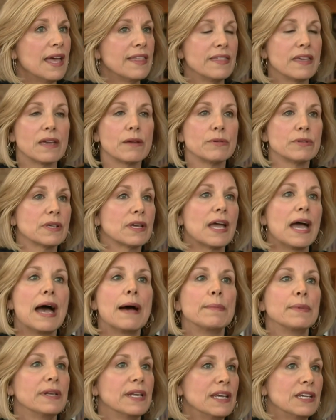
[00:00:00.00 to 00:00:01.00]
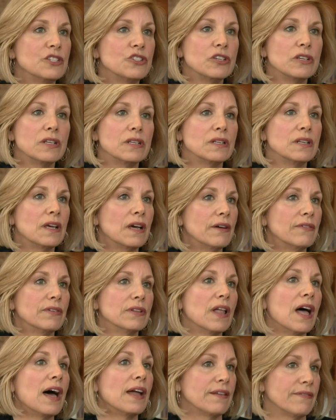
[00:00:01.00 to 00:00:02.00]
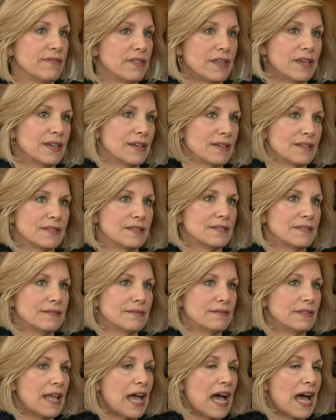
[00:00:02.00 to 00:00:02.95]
I think it was a combination of a lot of things